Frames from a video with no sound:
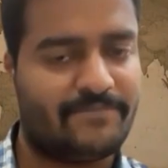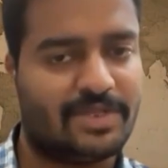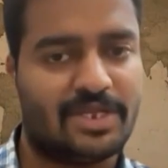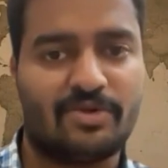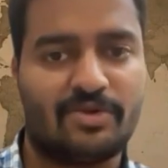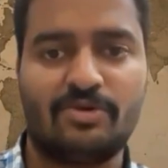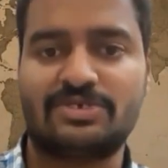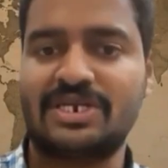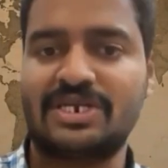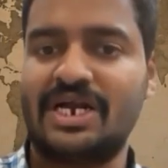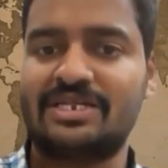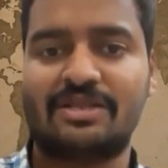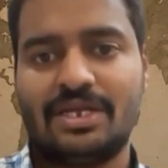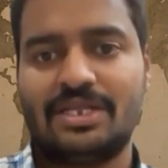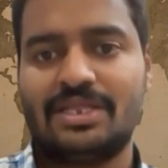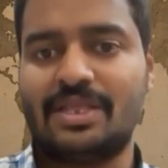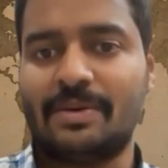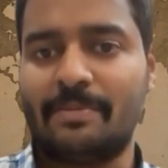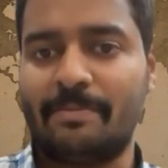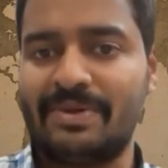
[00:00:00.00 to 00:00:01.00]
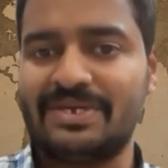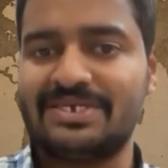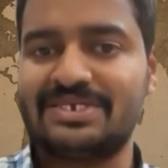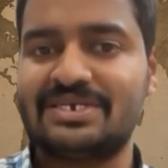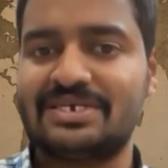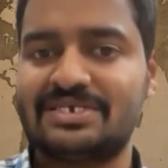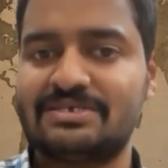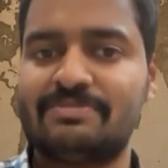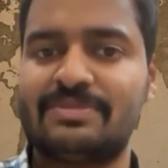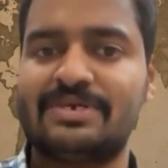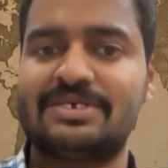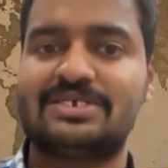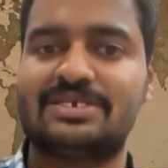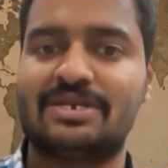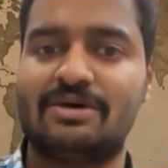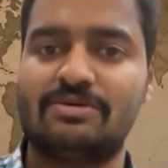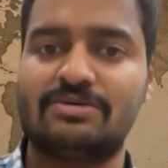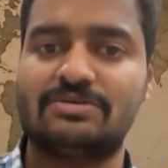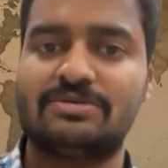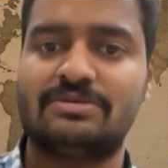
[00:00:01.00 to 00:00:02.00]
You start the business must
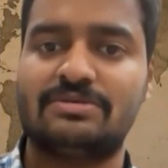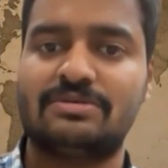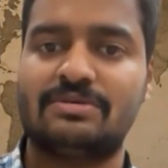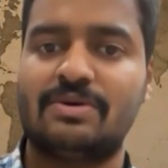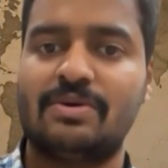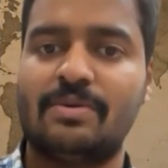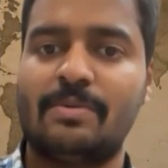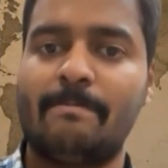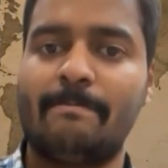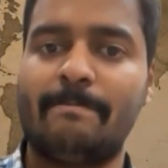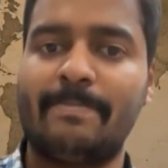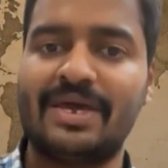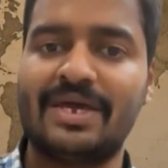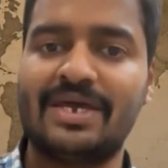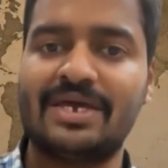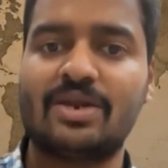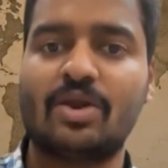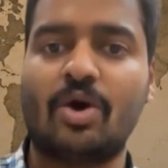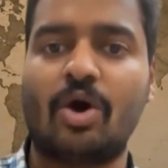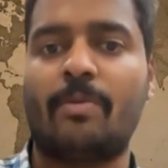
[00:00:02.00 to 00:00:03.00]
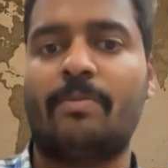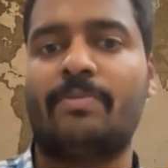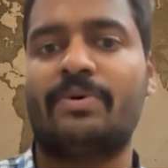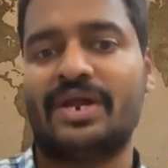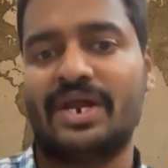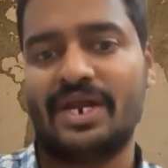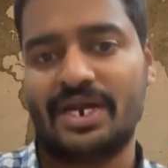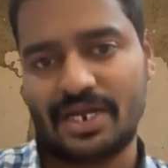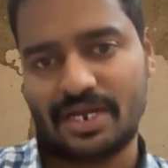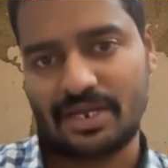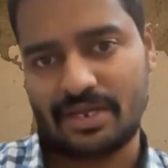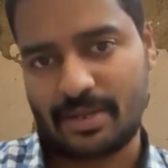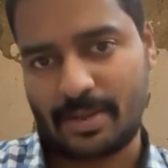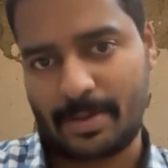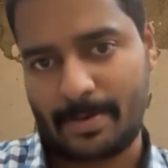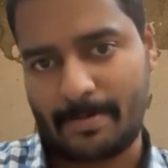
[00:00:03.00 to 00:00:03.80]
now begin operating.